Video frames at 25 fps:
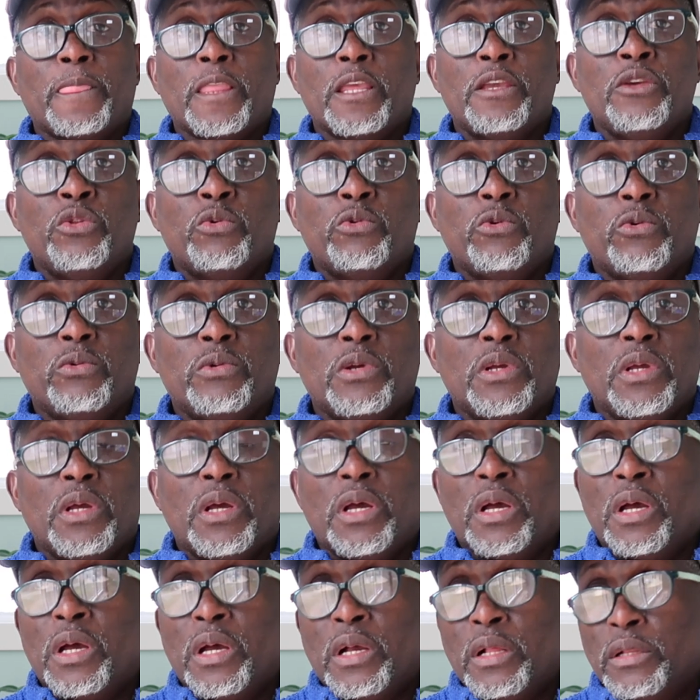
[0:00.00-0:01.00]
You know,
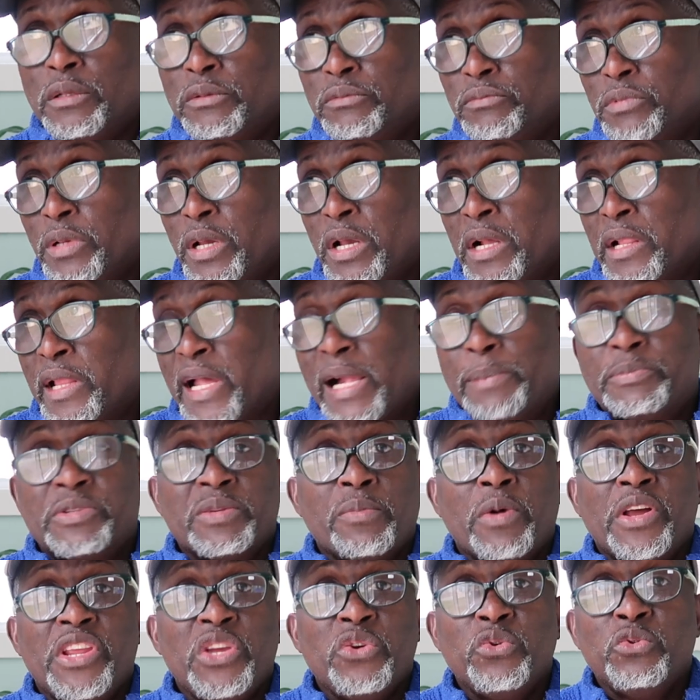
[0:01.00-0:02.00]
I'll help
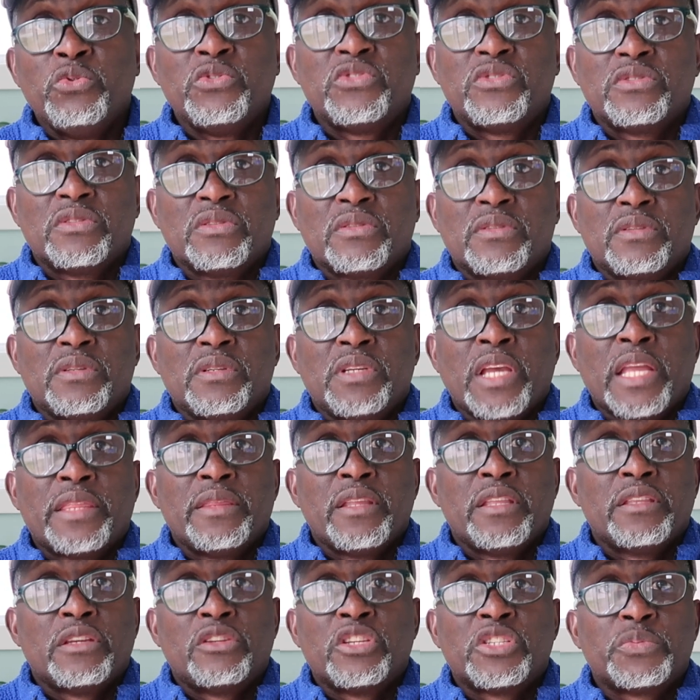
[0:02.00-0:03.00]
somebody who's just
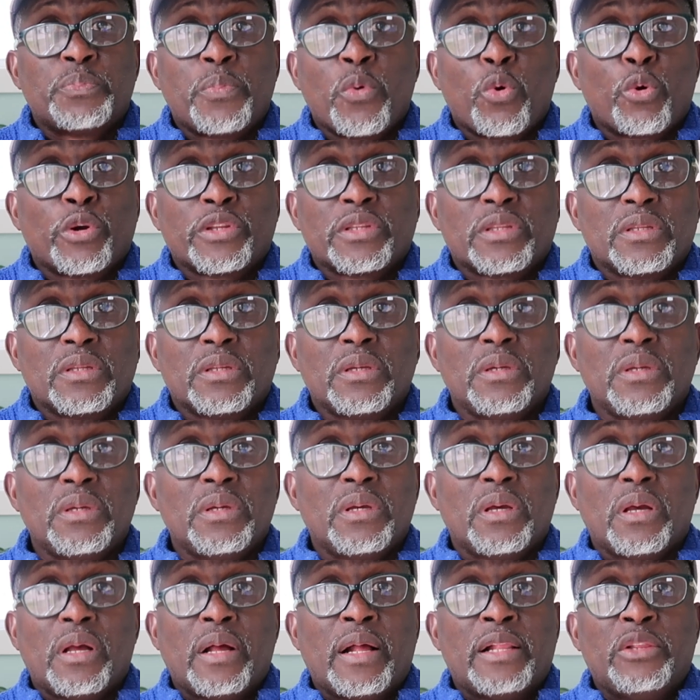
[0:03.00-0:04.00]
getting into the sport.
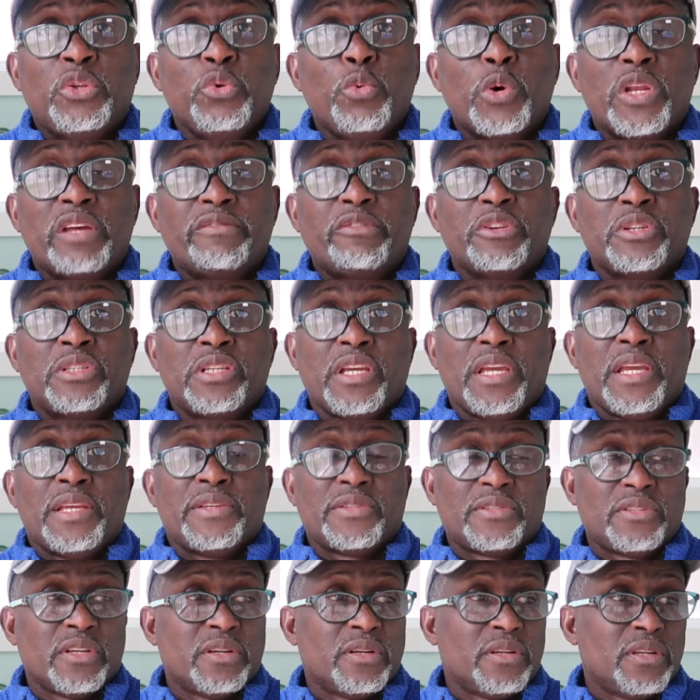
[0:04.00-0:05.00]
I'll do whatever it
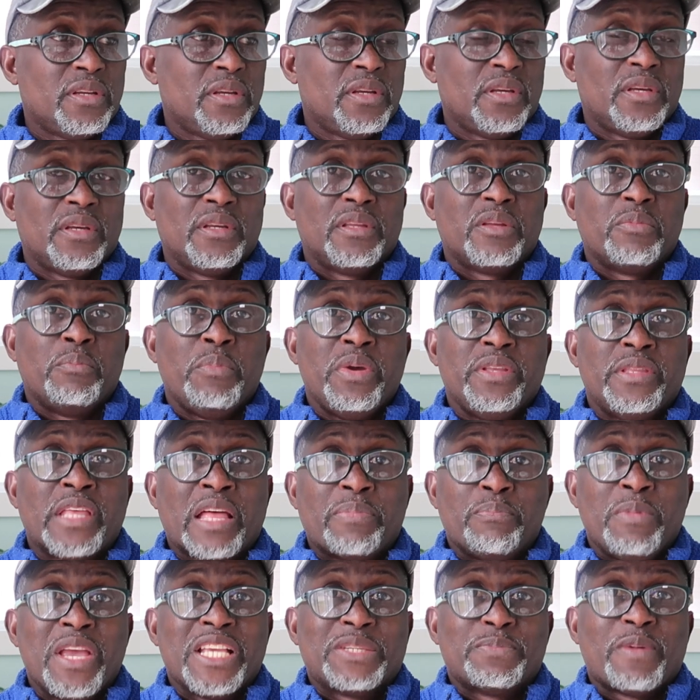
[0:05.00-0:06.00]
takes that
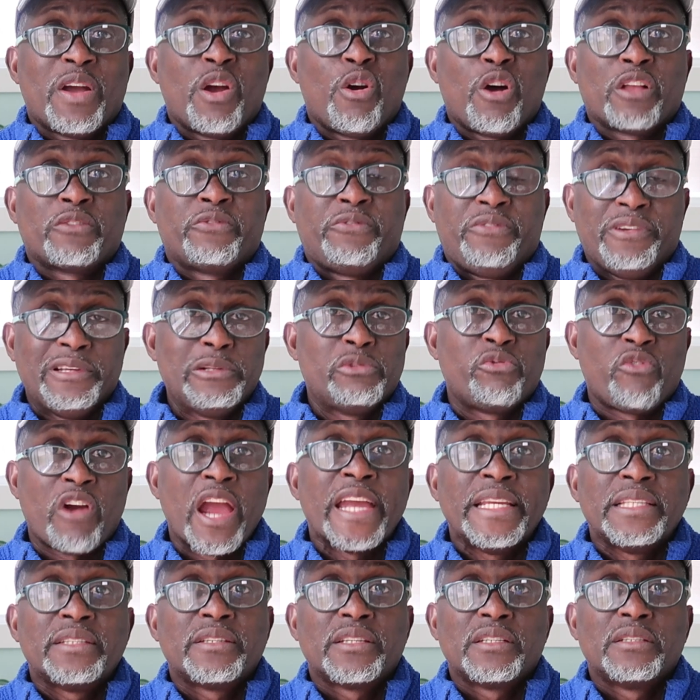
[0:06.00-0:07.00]
makes my heart feel
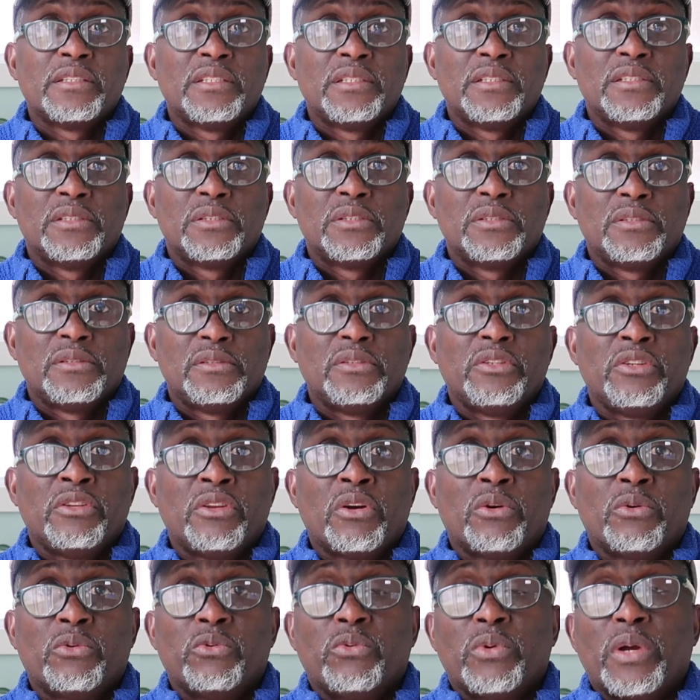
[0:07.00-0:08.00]
right. You
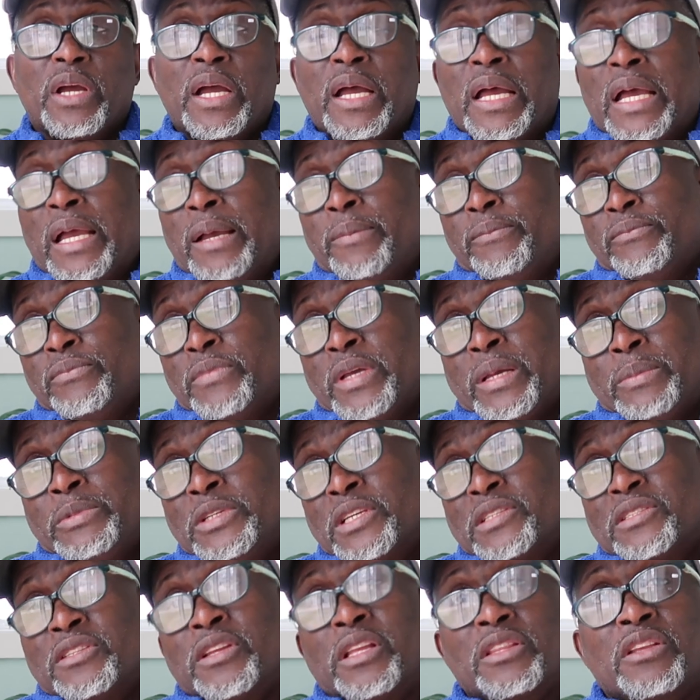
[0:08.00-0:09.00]
know, I'm
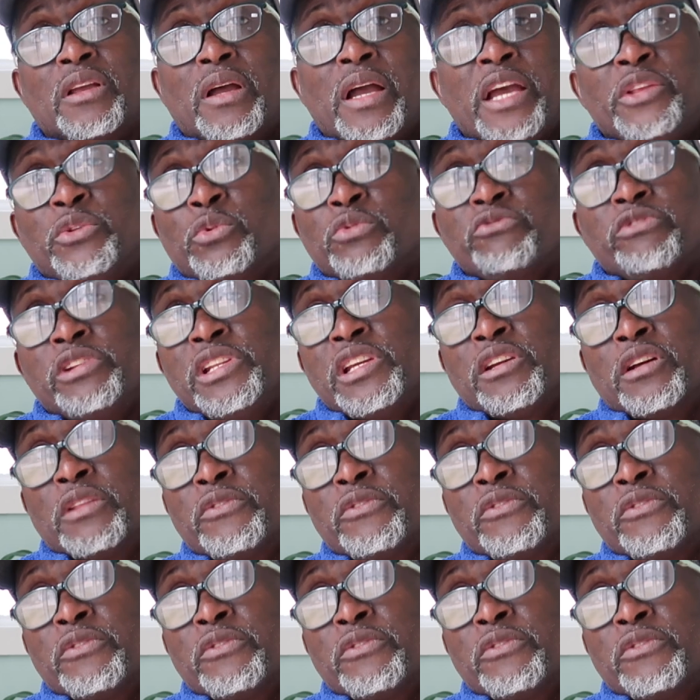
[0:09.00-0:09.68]
just not. I don't really